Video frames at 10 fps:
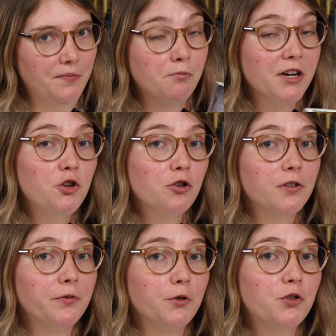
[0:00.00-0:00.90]
Pretty sure
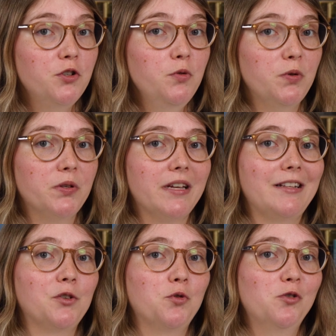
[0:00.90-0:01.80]
it's for students
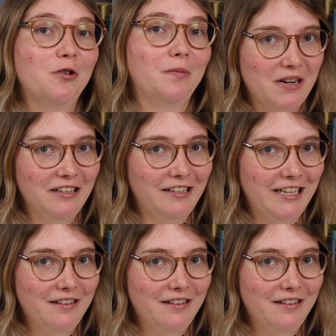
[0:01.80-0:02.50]
at school, but I like